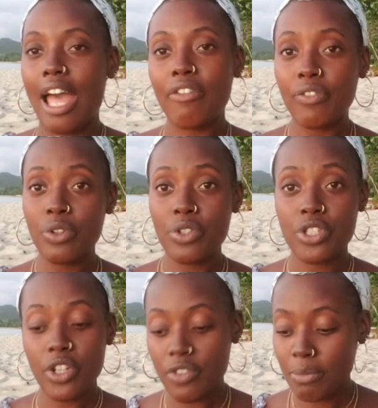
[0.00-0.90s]
I feel
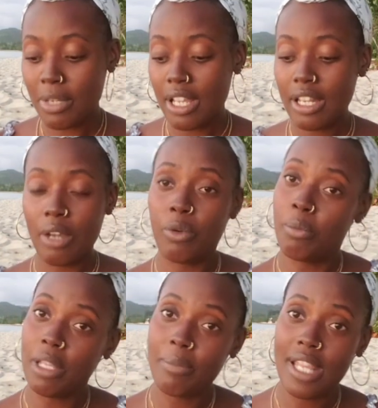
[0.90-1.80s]
serves me and that
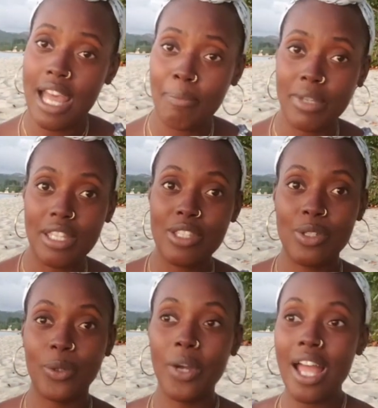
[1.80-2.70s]
will make me happy.
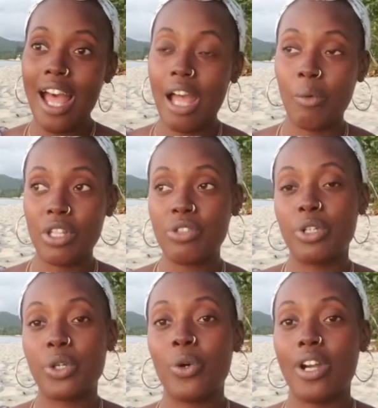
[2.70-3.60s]
So I want
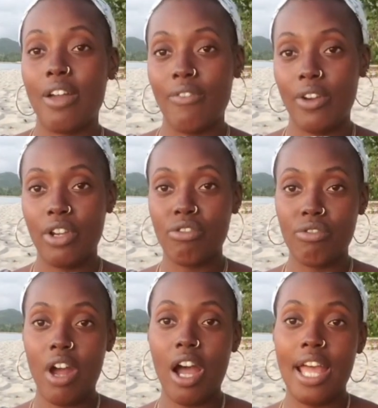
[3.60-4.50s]
to record a very
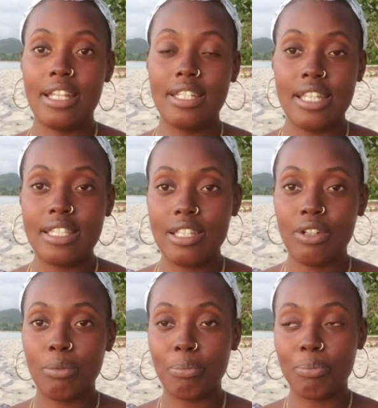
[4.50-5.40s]
raw and
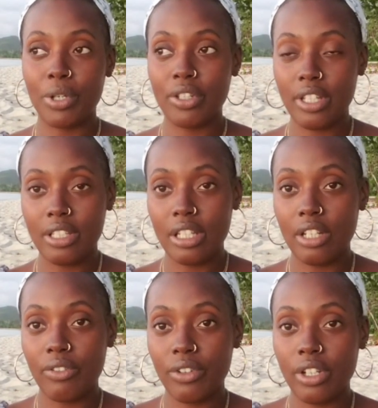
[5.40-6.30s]
detailed birth and
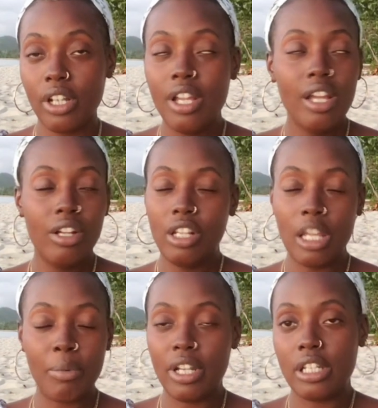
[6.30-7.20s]
delivery,
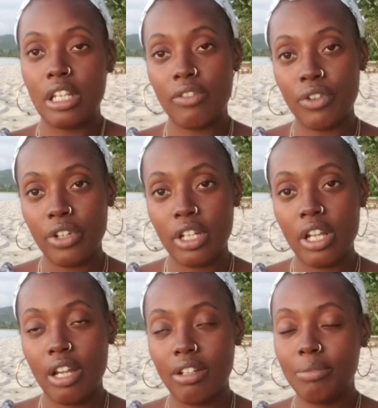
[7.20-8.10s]
labor and delivery,